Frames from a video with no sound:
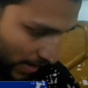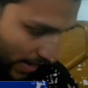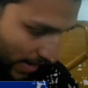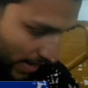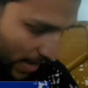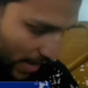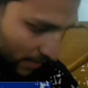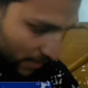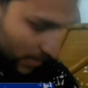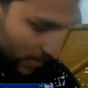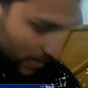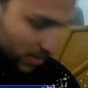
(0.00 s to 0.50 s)
I
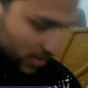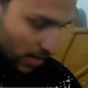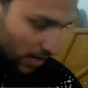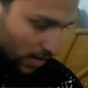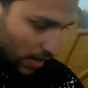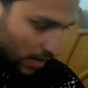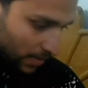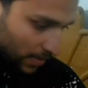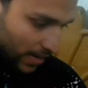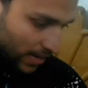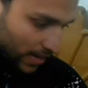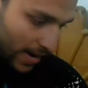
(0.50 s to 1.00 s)
have my
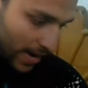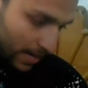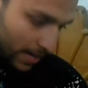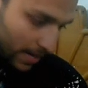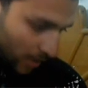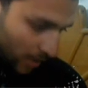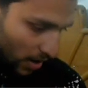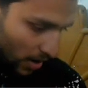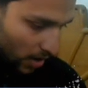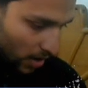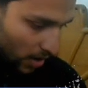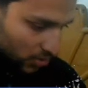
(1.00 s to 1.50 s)
Stormy
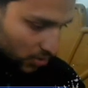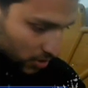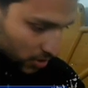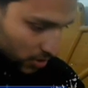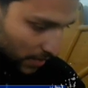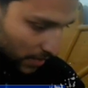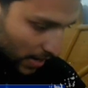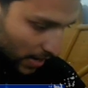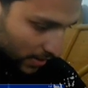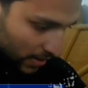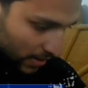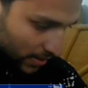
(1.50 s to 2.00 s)
and my
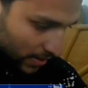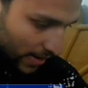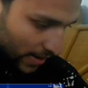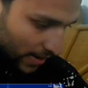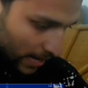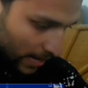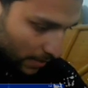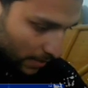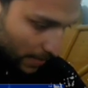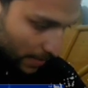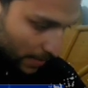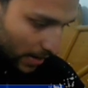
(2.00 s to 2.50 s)
archers back there
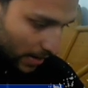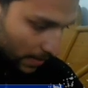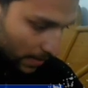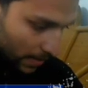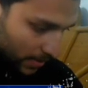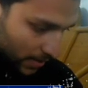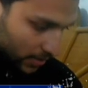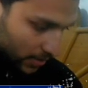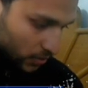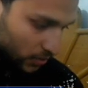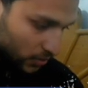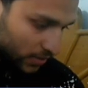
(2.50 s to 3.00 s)
and my Mega
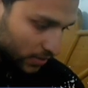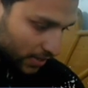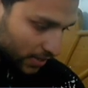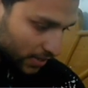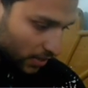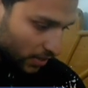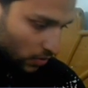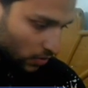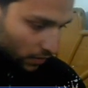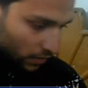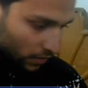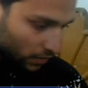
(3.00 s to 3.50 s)
Minion to
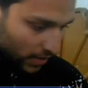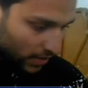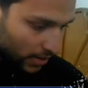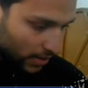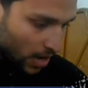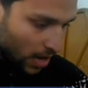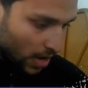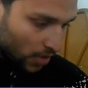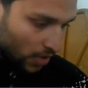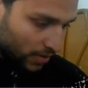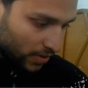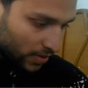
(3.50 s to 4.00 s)
take care of
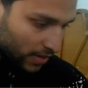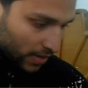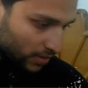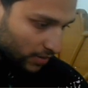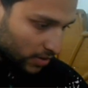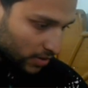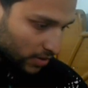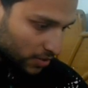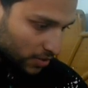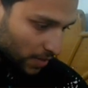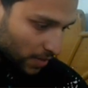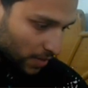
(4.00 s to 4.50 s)
that
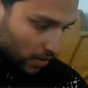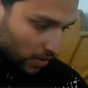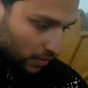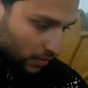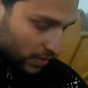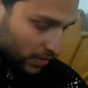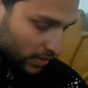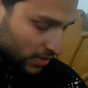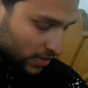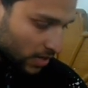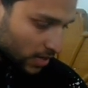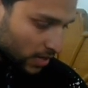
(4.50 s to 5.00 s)
graveyard spell
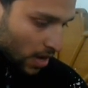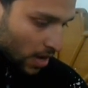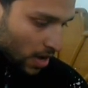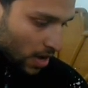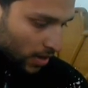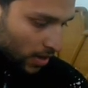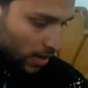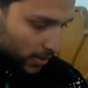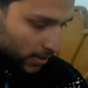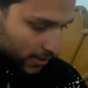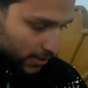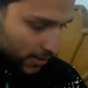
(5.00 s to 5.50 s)
of his.
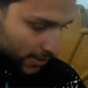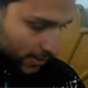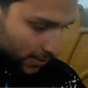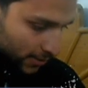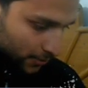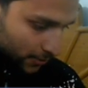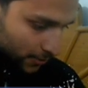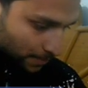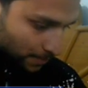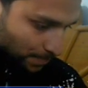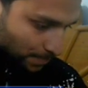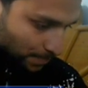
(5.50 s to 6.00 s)

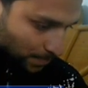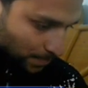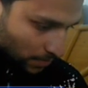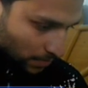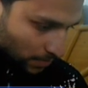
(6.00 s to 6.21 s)
So,